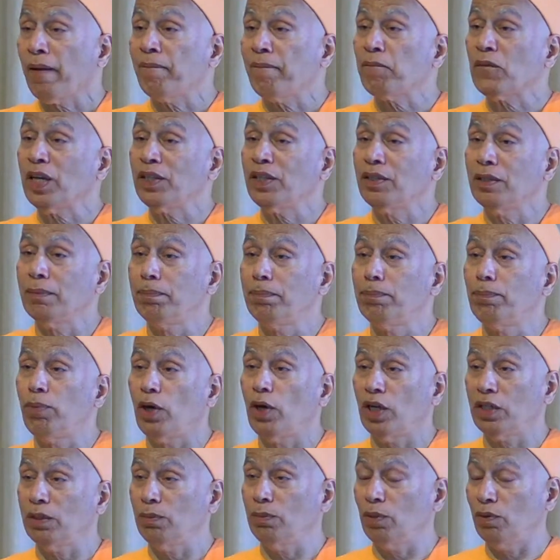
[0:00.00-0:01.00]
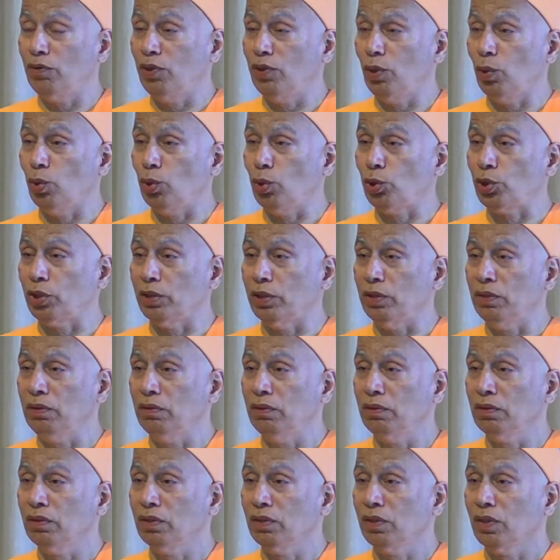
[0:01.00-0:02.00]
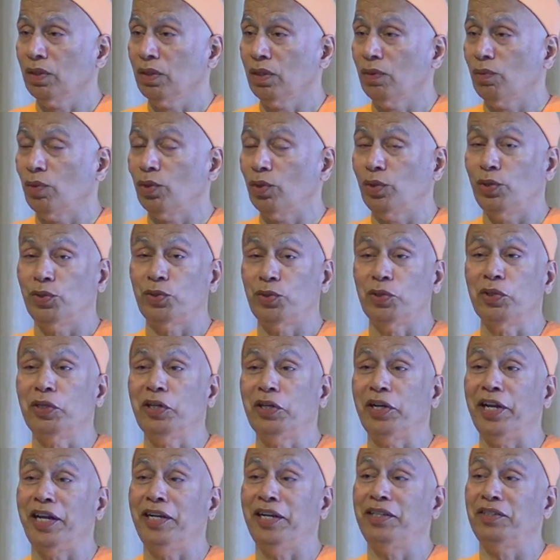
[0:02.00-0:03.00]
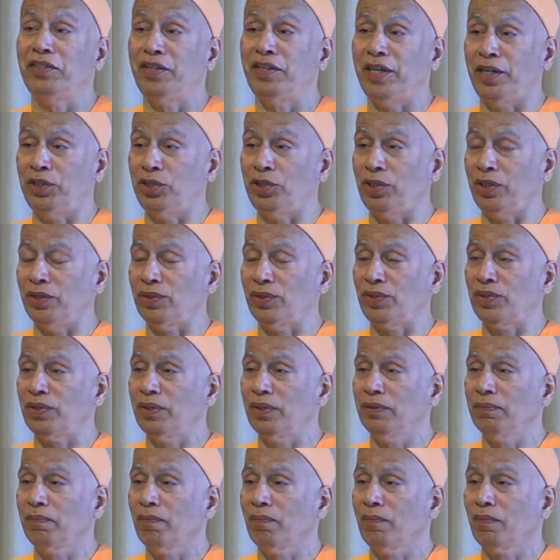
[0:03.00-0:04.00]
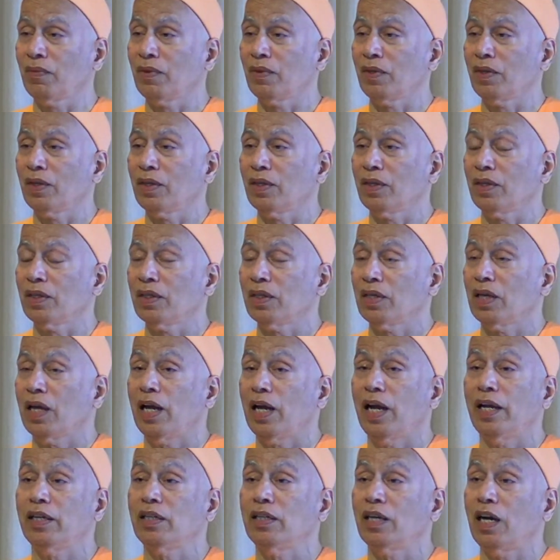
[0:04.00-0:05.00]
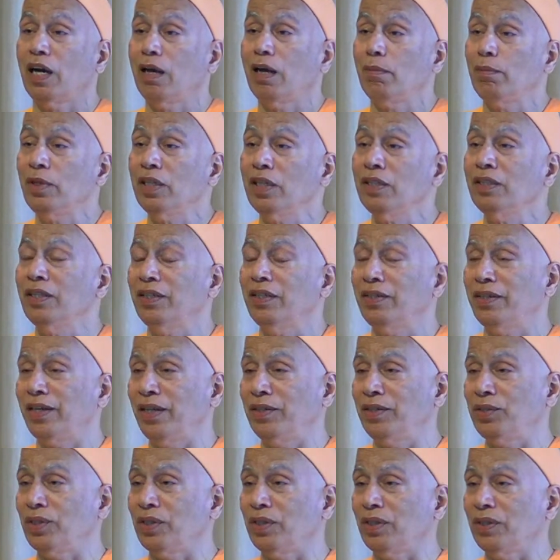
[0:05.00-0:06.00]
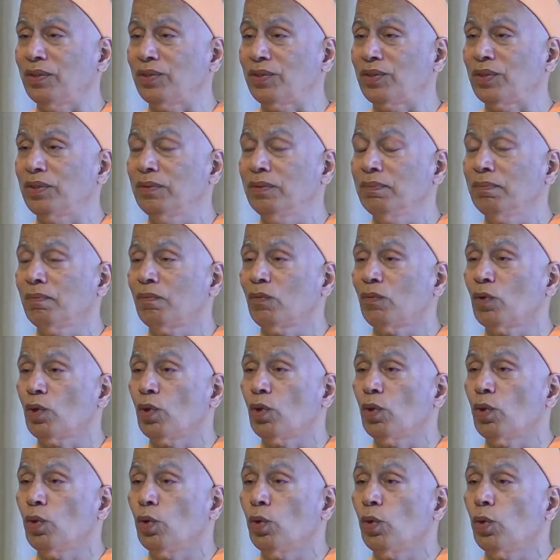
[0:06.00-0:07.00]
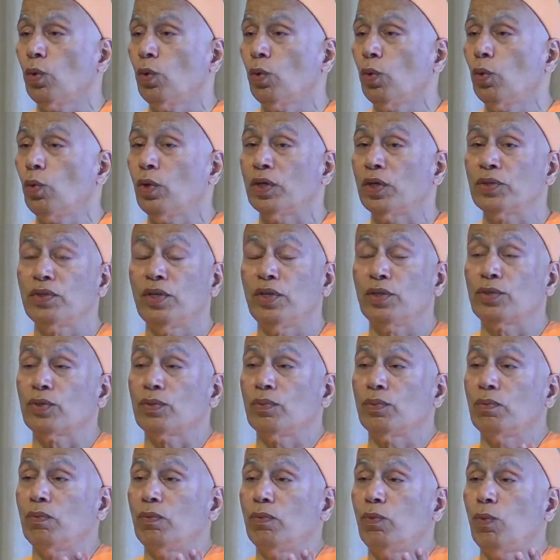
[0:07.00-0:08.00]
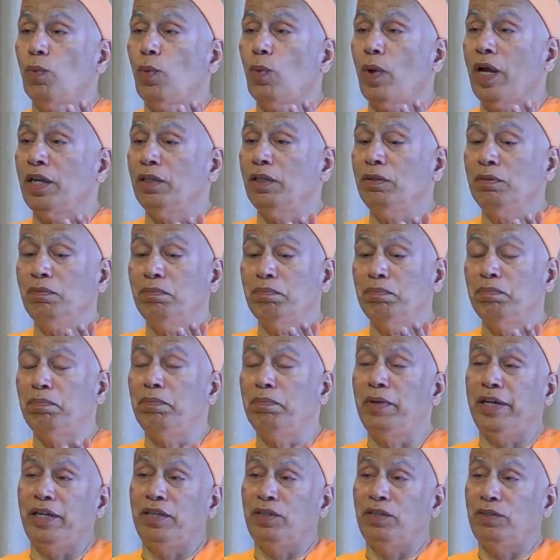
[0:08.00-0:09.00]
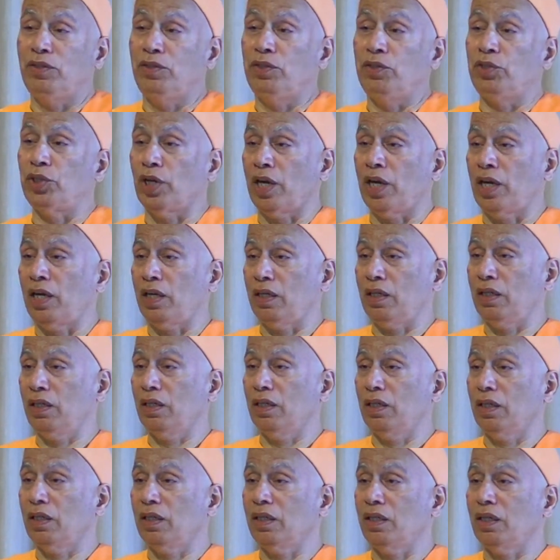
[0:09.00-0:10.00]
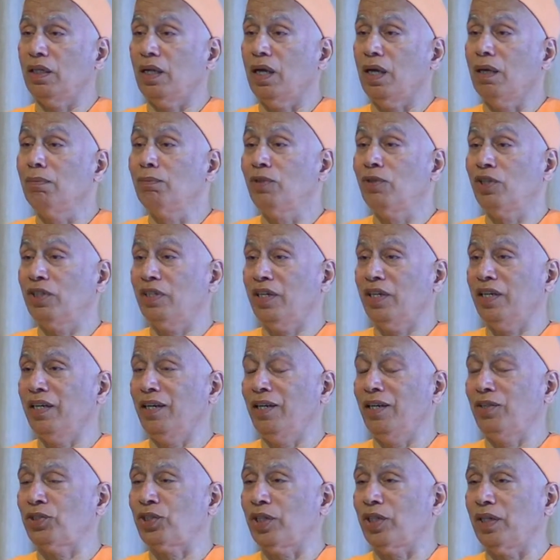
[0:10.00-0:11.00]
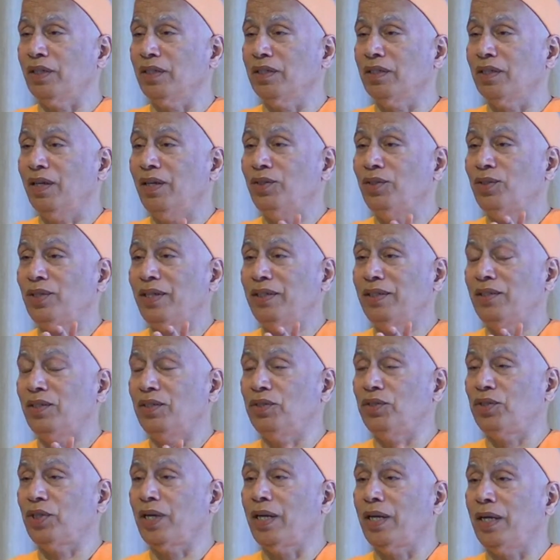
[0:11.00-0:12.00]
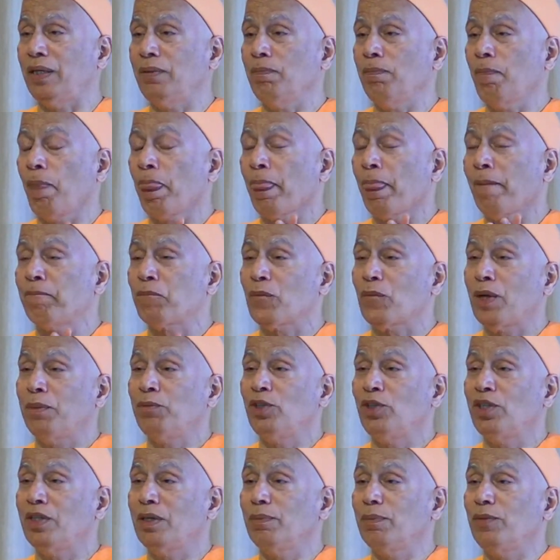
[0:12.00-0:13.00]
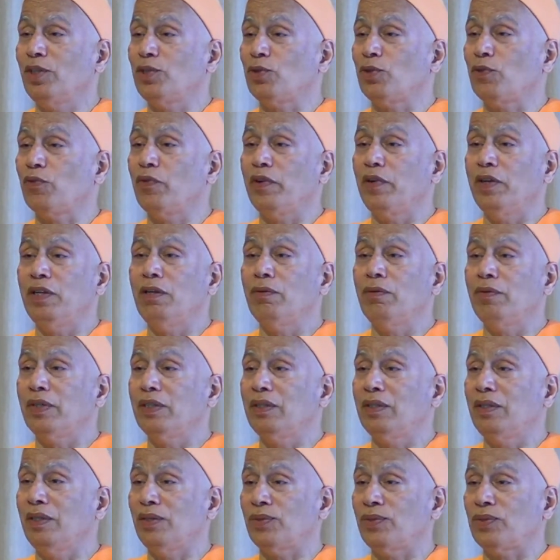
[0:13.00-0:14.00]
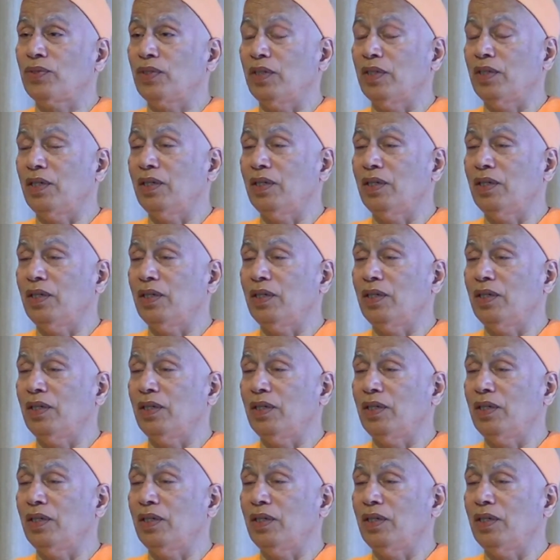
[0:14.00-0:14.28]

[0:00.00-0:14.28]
at the bottom of the ocean were these great treasures. And among the treasures was this one big jar, an Amrita Kalasha. Kalasha is a jar. Amrita means filled with this